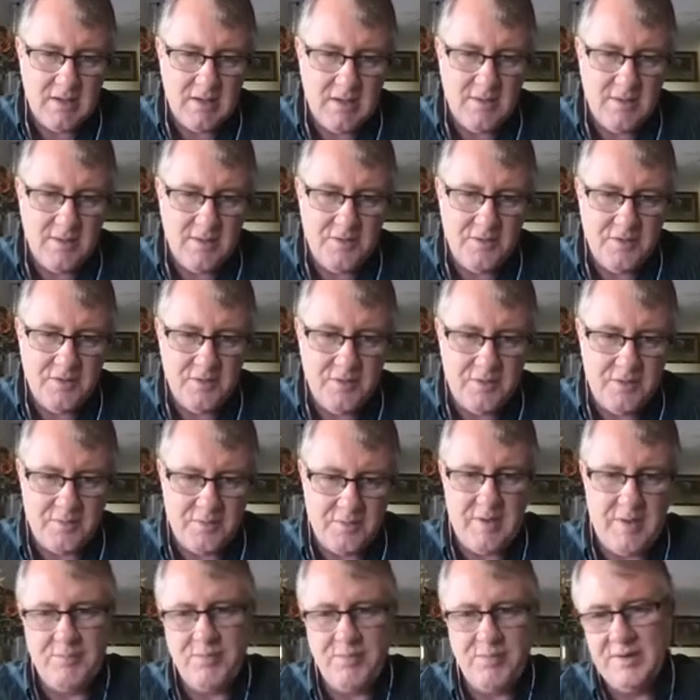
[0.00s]
Those are
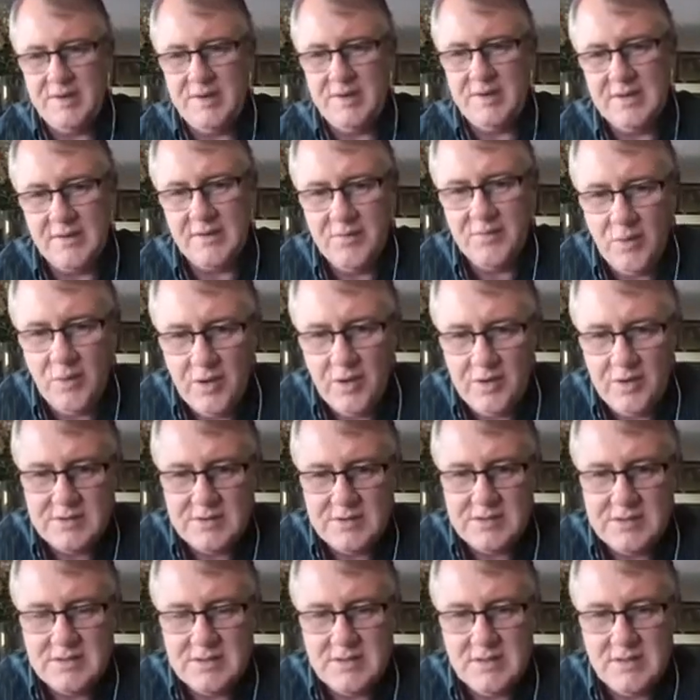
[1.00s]
three pretty tough
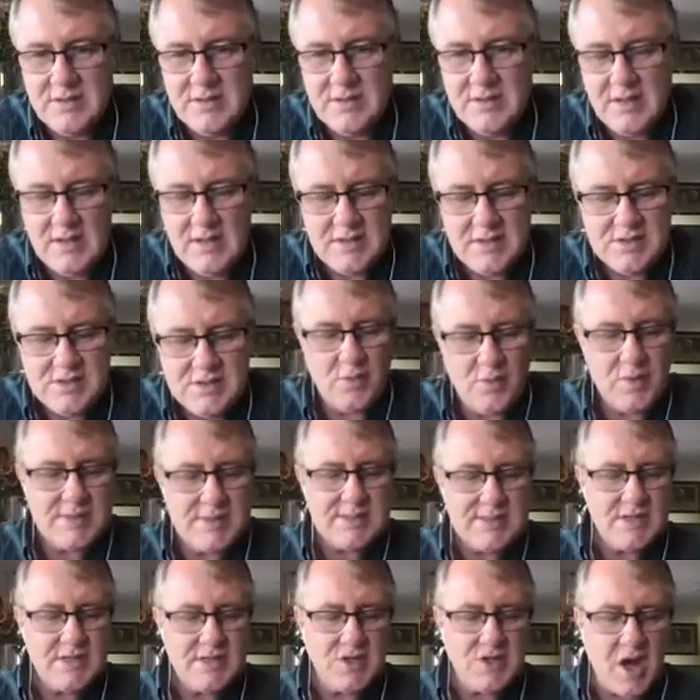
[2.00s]
words. So
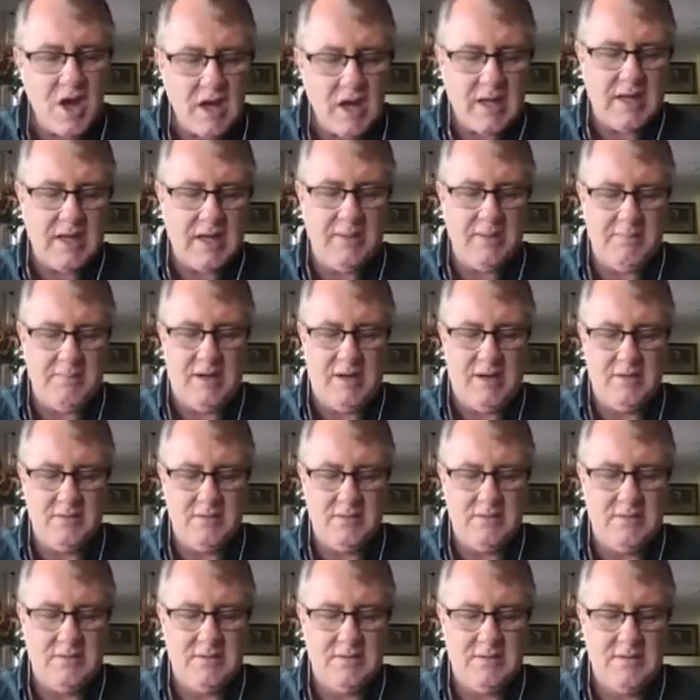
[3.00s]
what's he talking about?
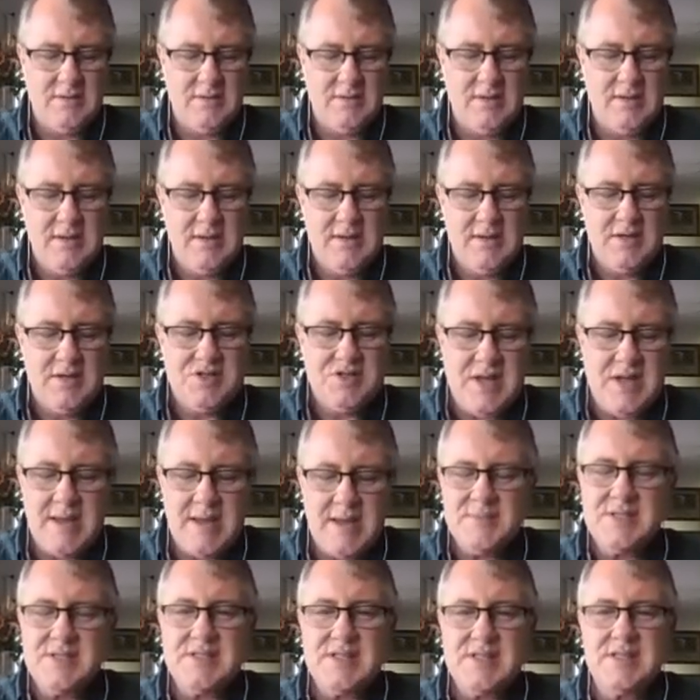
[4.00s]

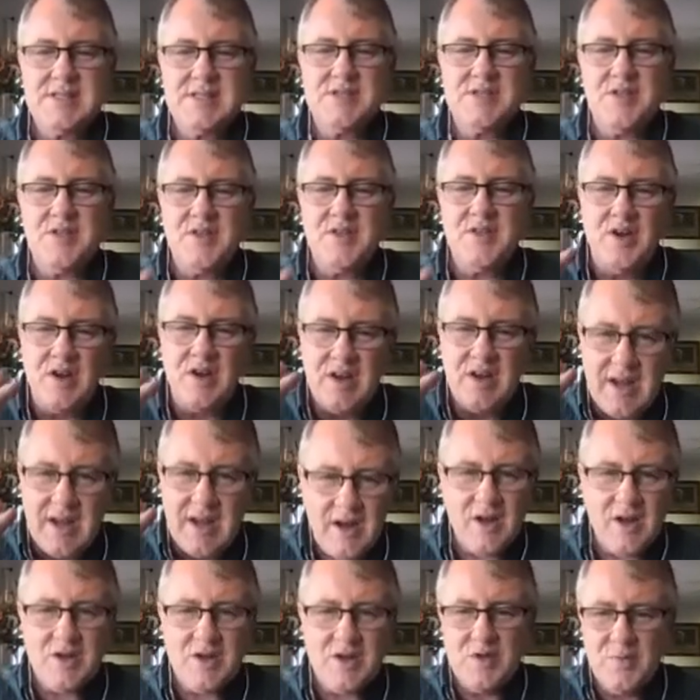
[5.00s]
James says that there are
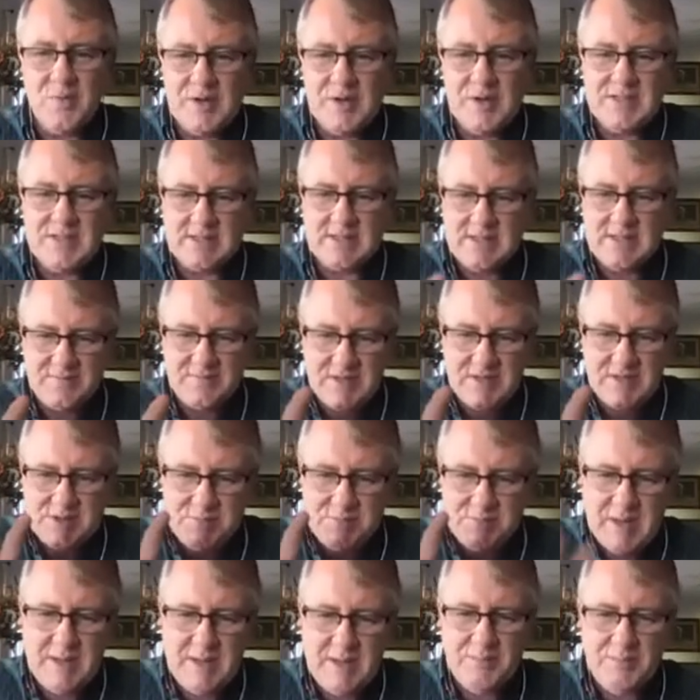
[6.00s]
characteristics of these
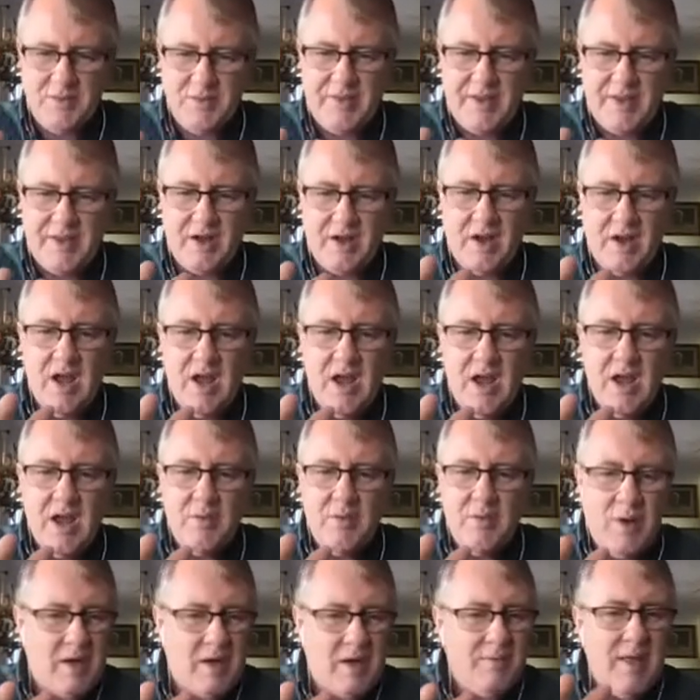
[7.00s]
people that are,
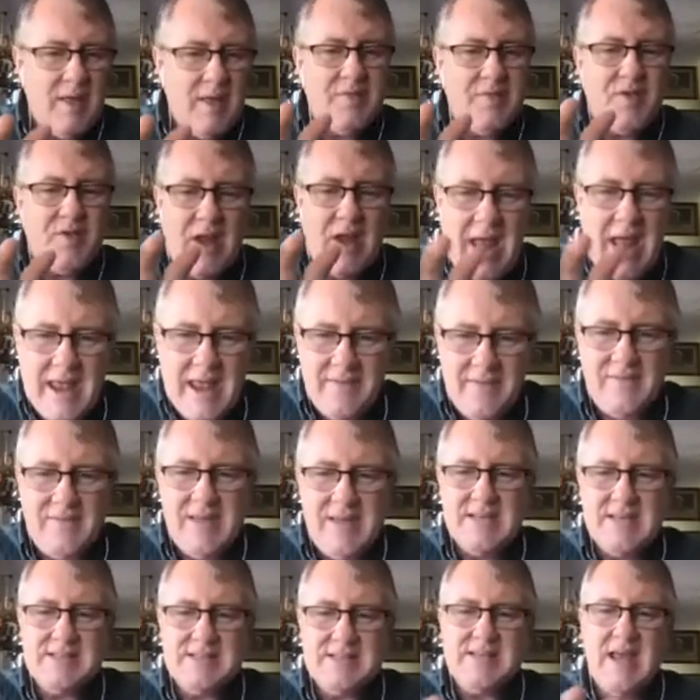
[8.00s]
well, they're
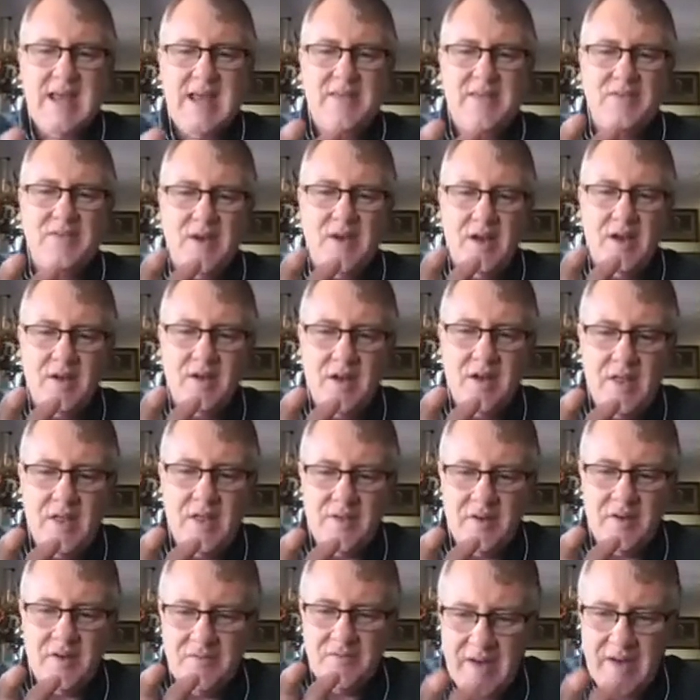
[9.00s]
envious and
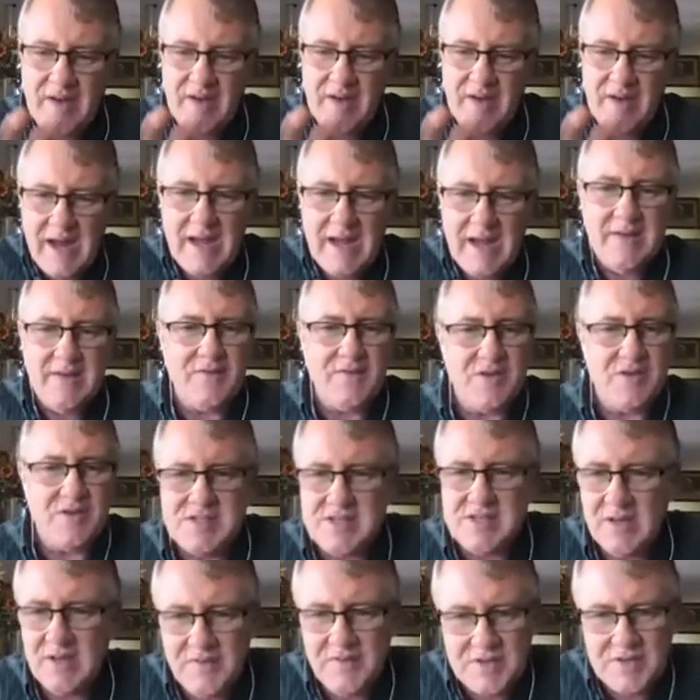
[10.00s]
they're vying for
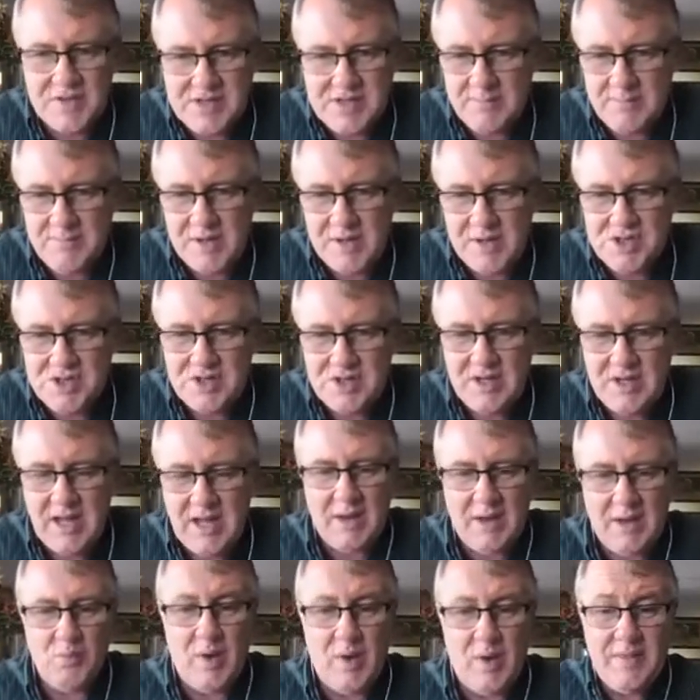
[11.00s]
selfish ambition.
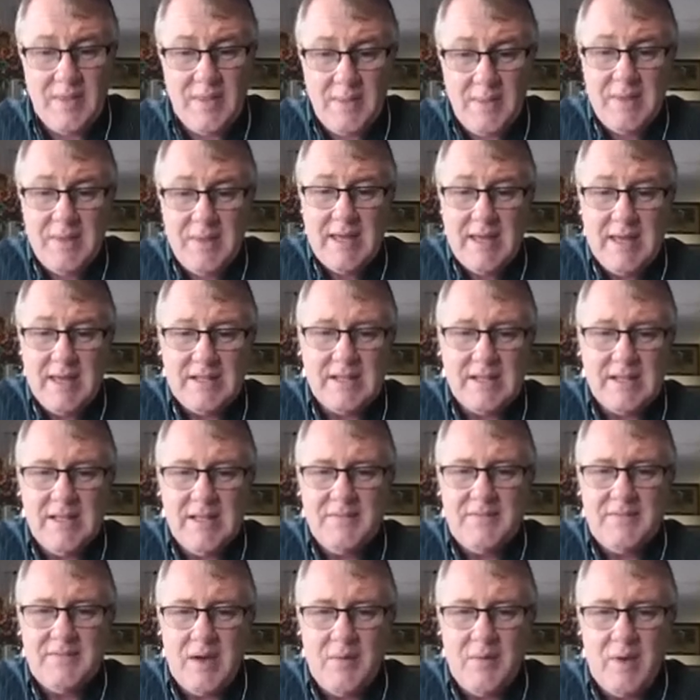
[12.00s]
And when they begin to live
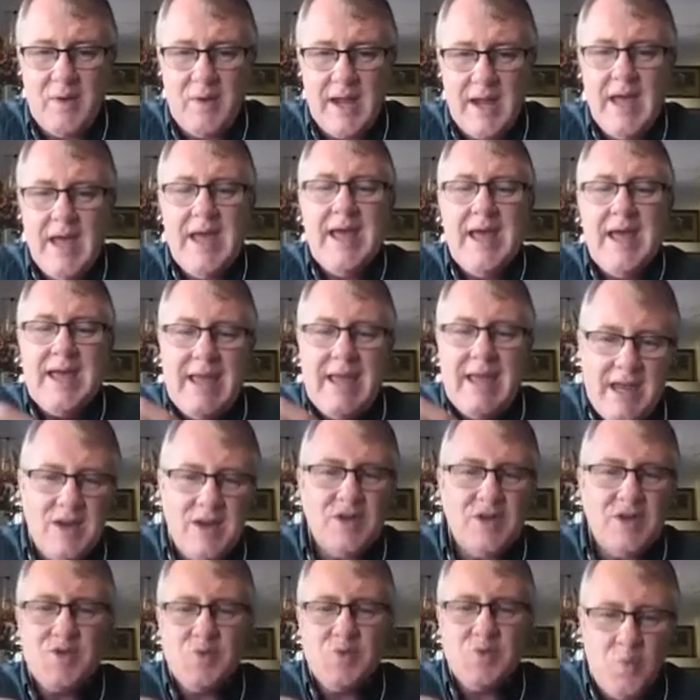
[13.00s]
that way,
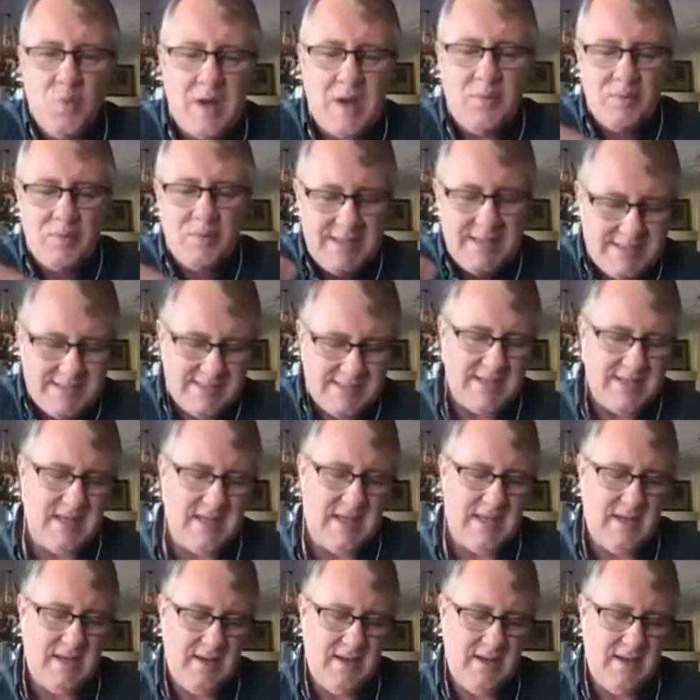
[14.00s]
here's what we see.